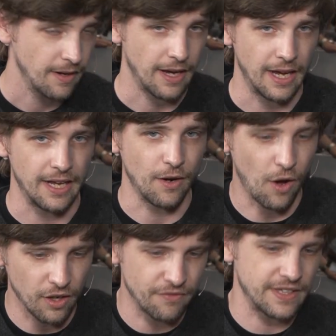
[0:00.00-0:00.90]
Uh, and
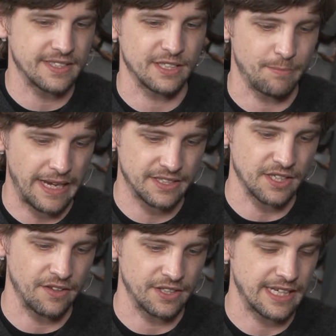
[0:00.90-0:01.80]
all of this is based
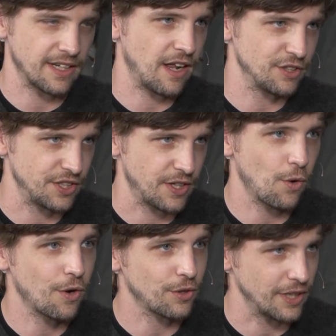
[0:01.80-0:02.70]
on the technology that
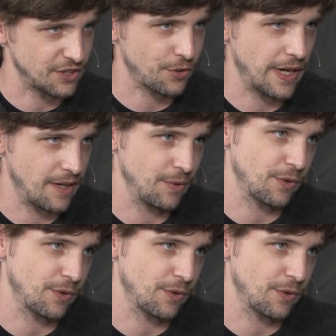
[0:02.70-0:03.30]
Oracle has created with